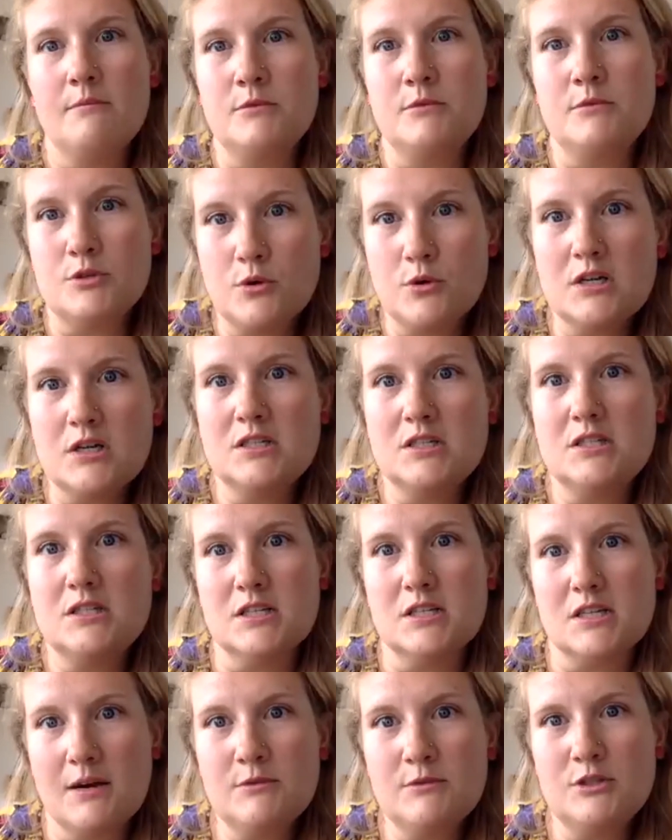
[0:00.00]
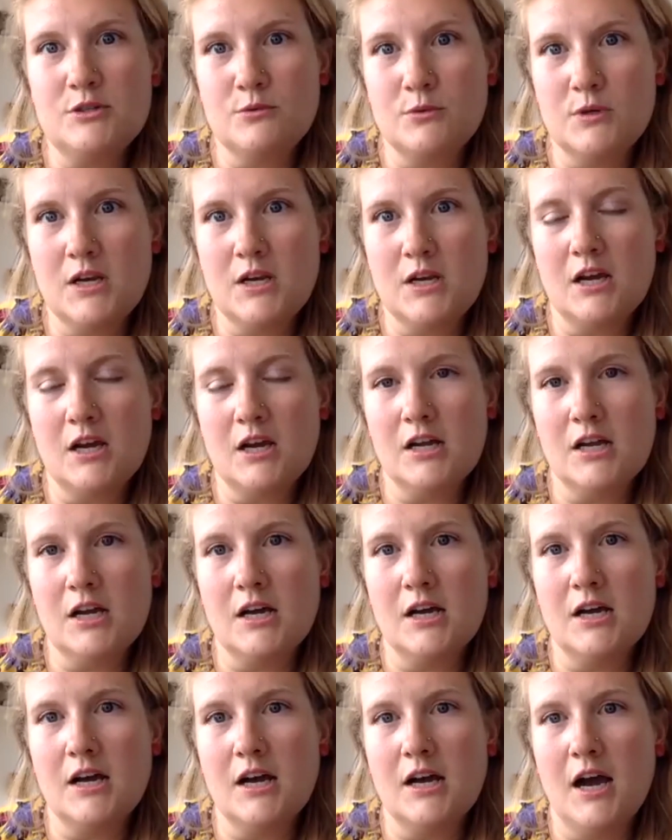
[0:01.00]
tourists to come to an
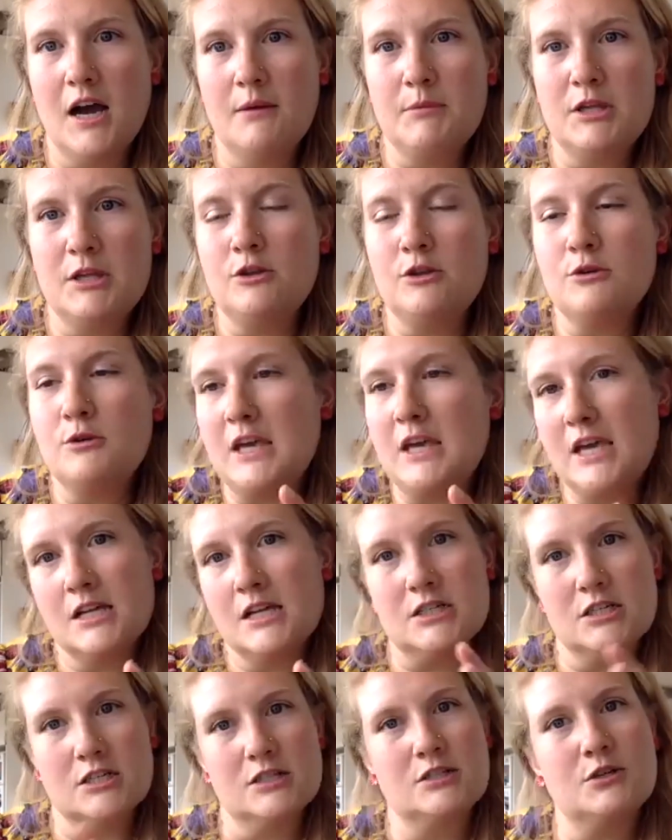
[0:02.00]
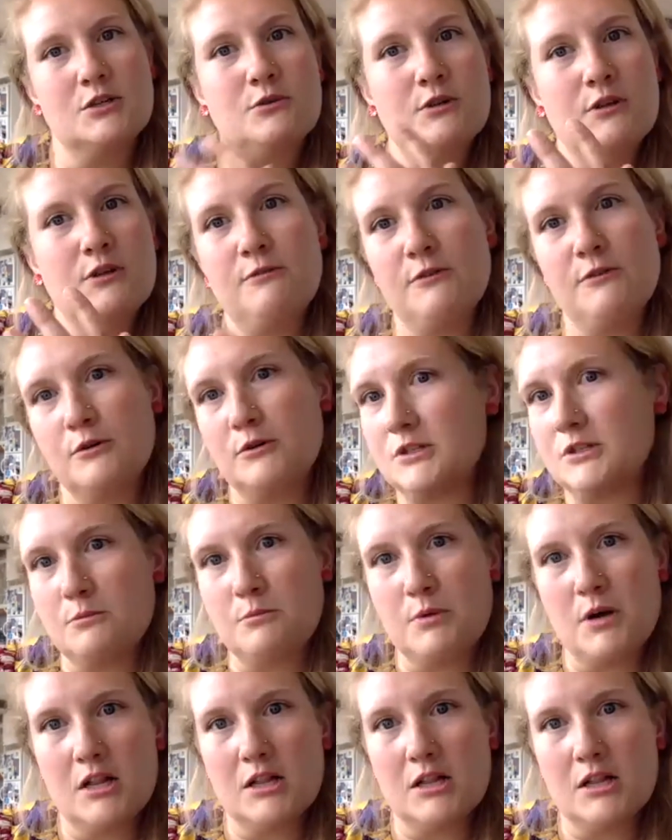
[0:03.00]
area. I mean, you can't just only focus your
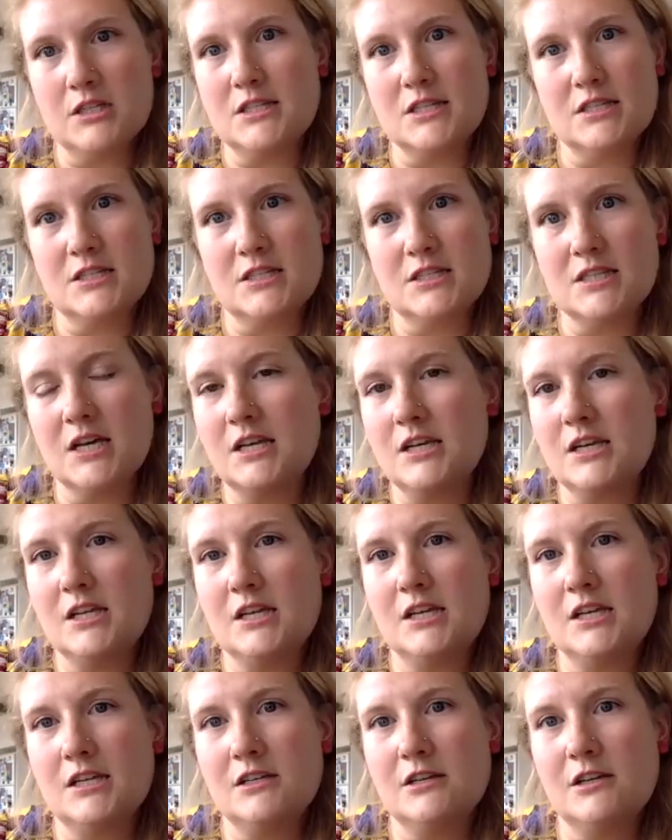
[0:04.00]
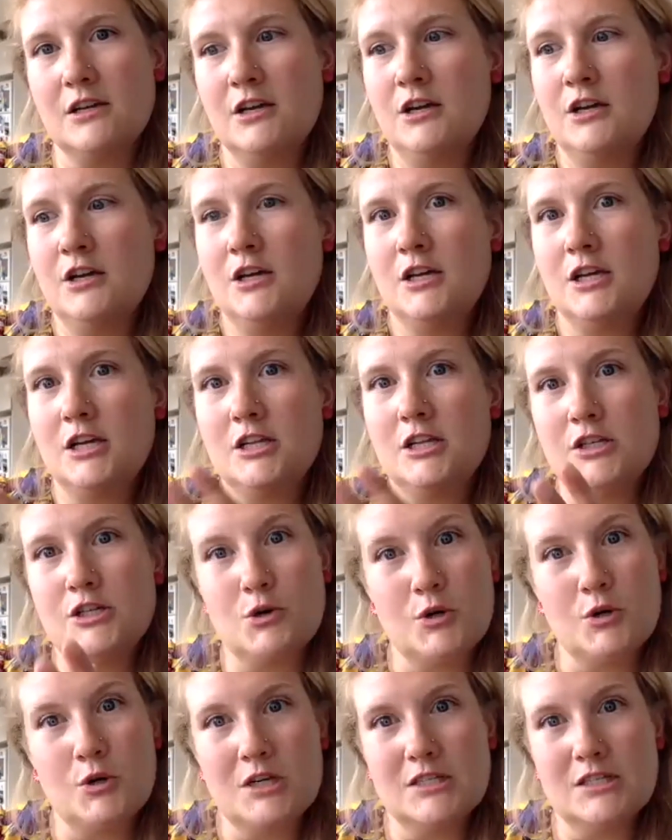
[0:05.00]
policies then in
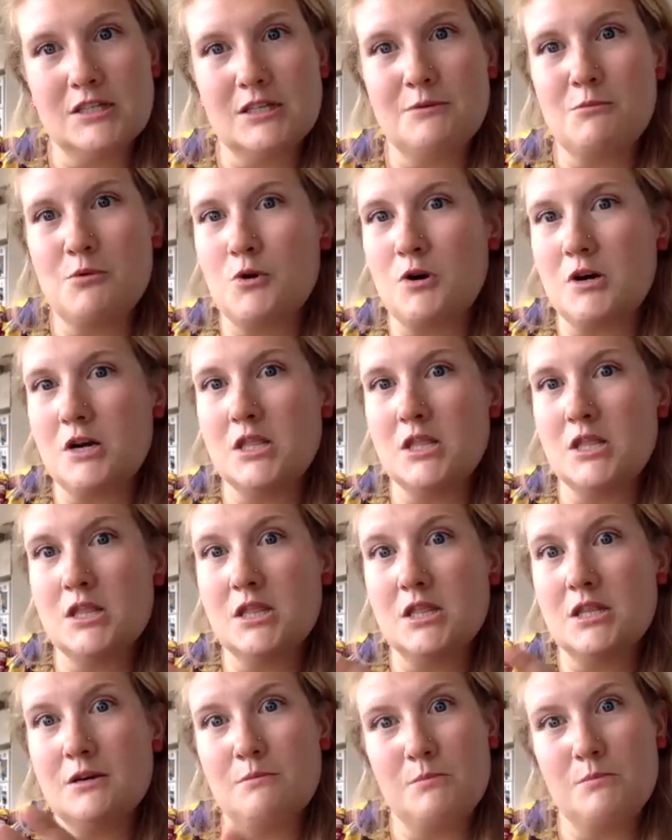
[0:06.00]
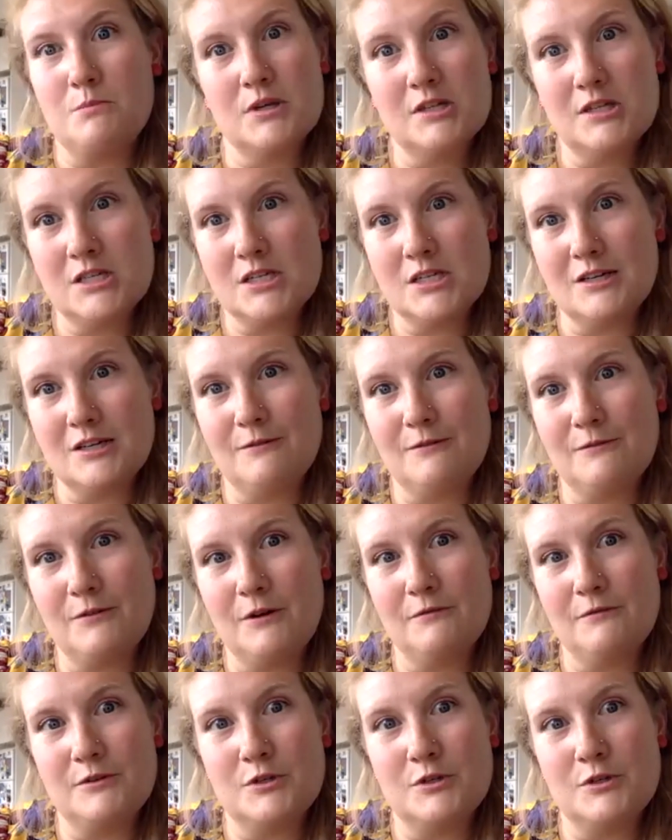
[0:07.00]
tourism or in the building of
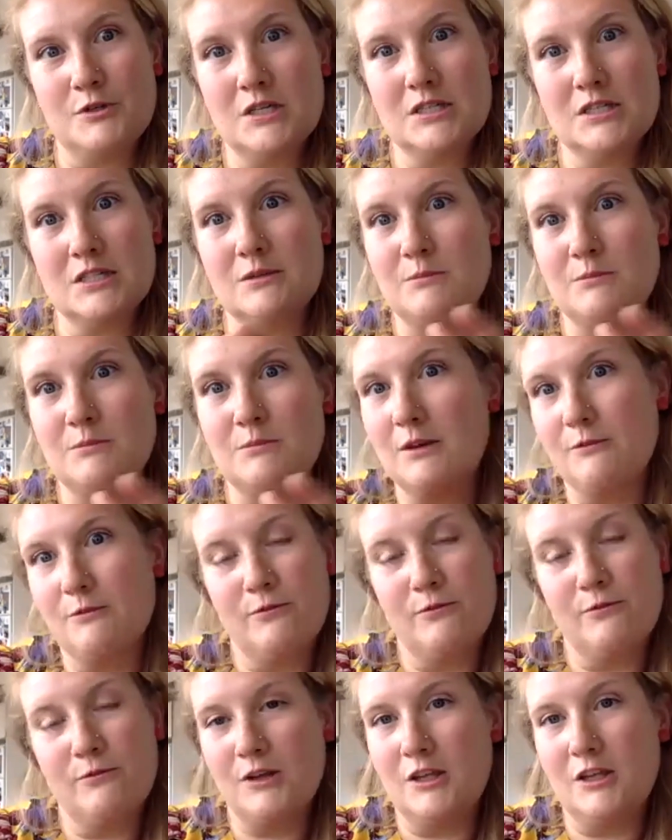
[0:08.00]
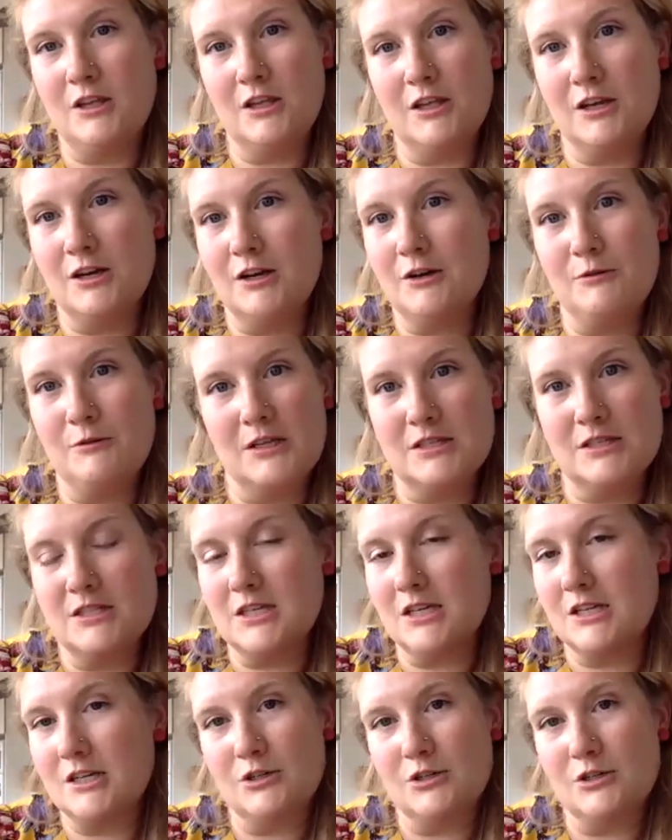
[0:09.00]
tourism if, you know, it's
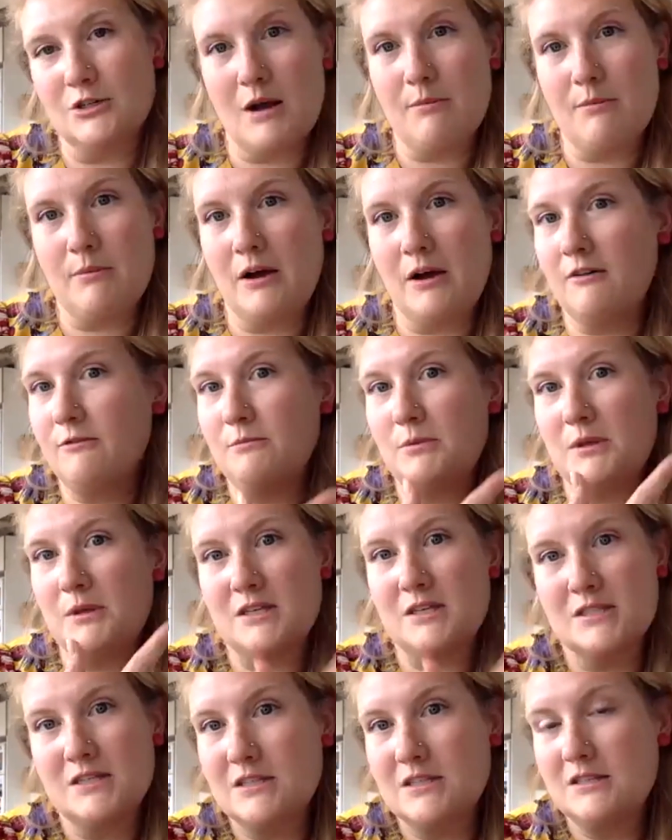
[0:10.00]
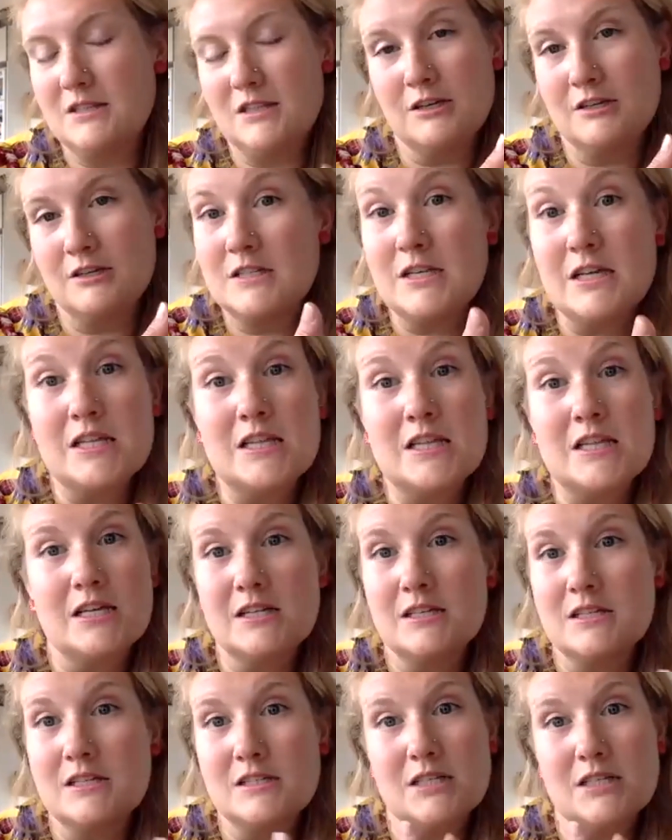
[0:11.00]
going to drop off because there's
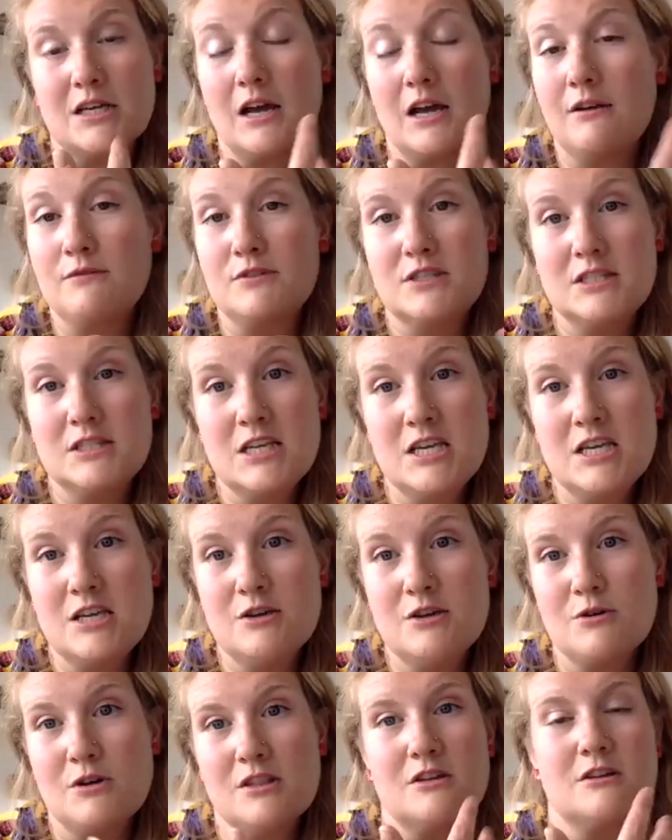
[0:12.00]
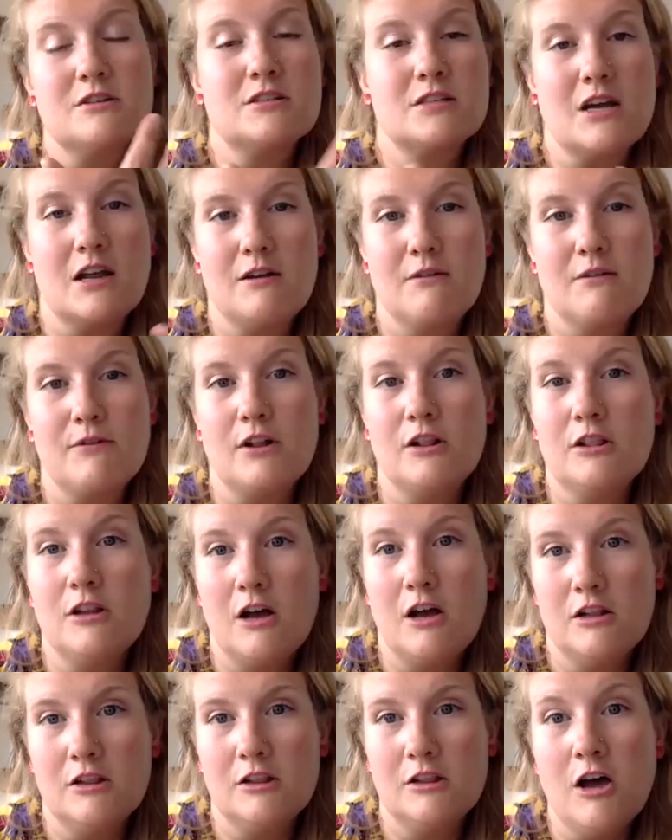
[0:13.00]
nothing to kind of see, or there's kind of
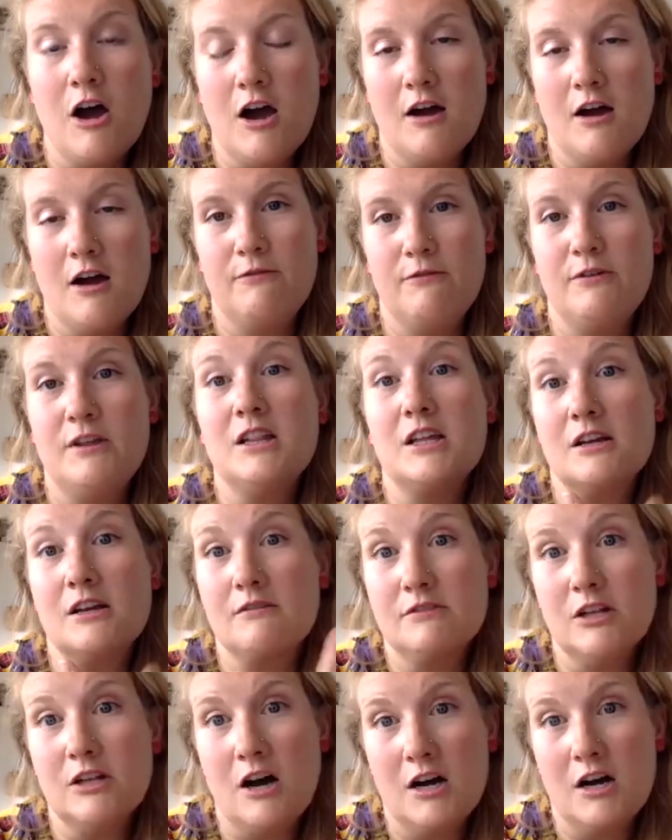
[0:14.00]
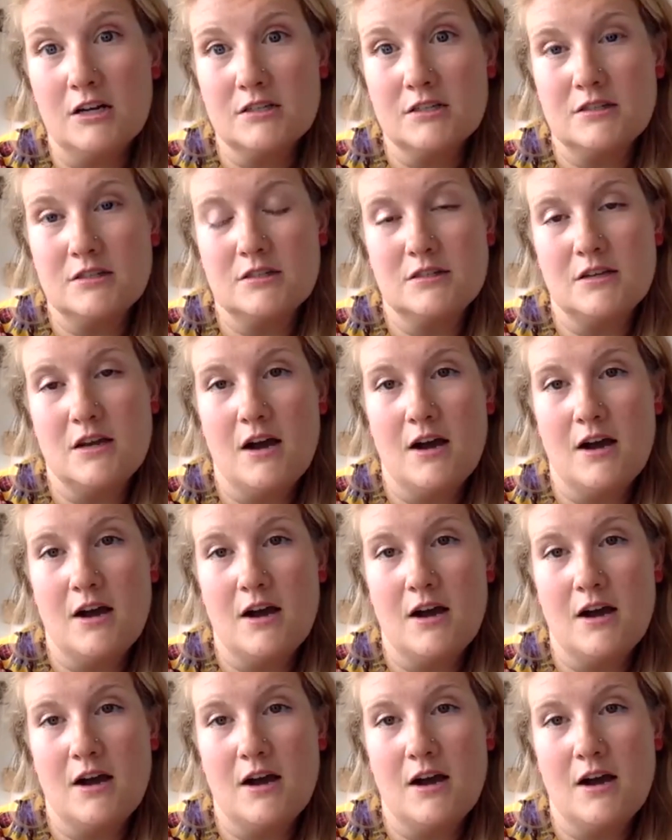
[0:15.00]
a feeling of loss